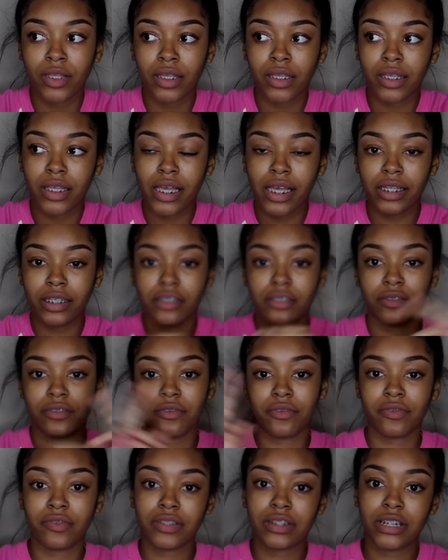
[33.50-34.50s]
kind of
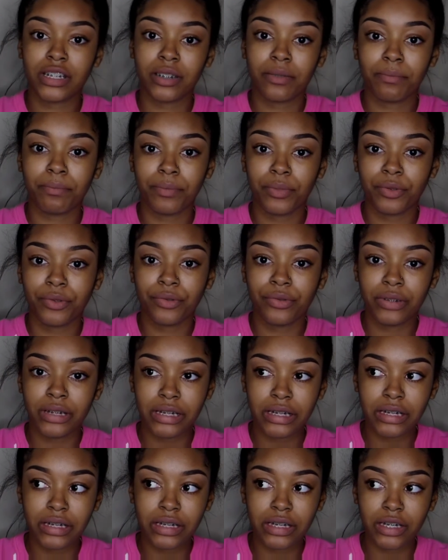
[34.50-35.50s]
simple,
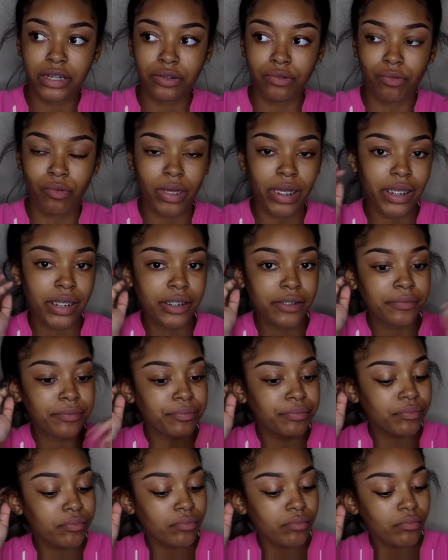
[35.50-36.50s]
easy way,
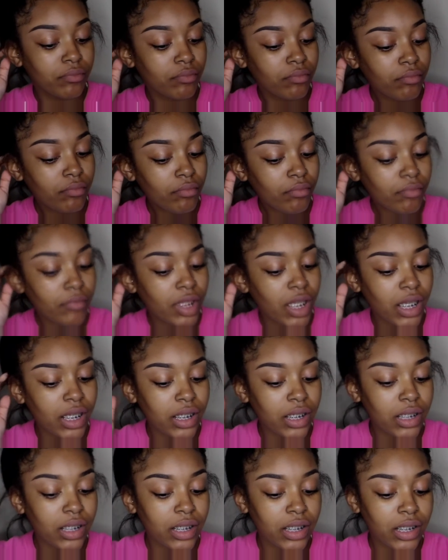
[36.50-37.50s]

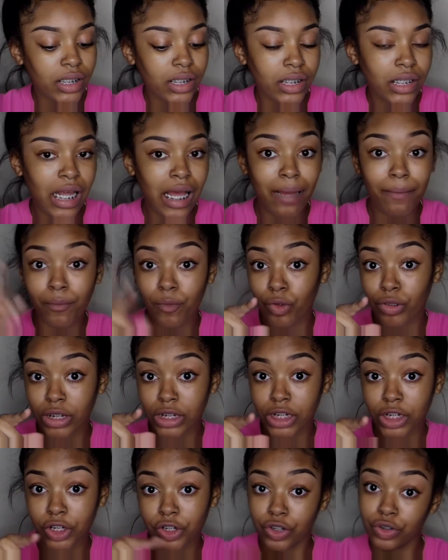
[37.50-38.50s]
and I'm going to
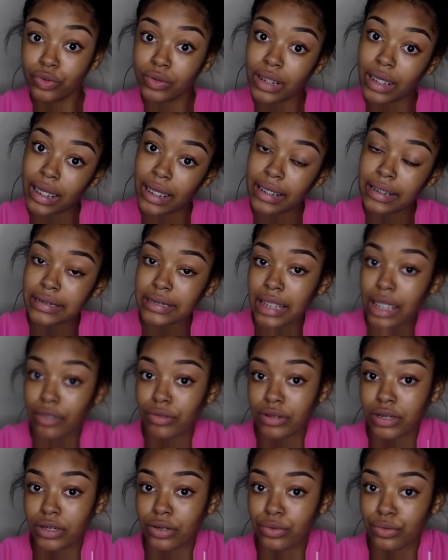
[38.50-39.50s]
teach you guys how
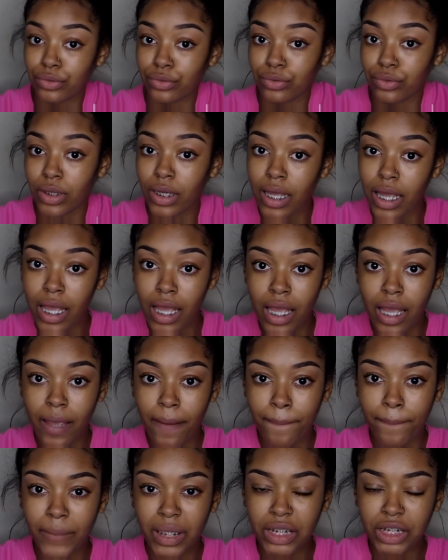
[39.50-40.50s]
to
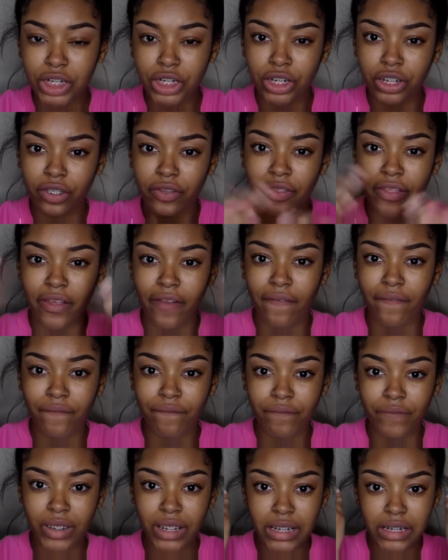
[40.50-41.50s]
make sure that
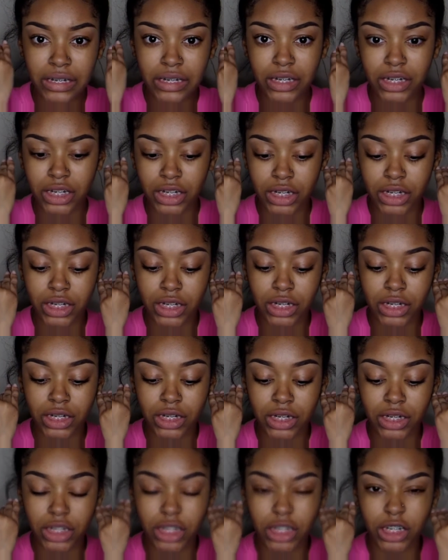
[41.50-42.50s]
face is
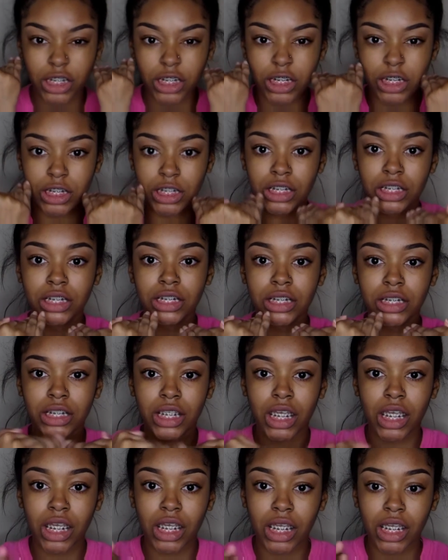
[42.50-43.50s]
sleek
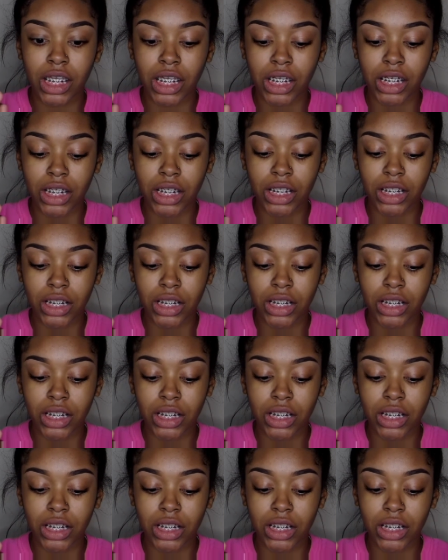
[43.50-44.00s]
and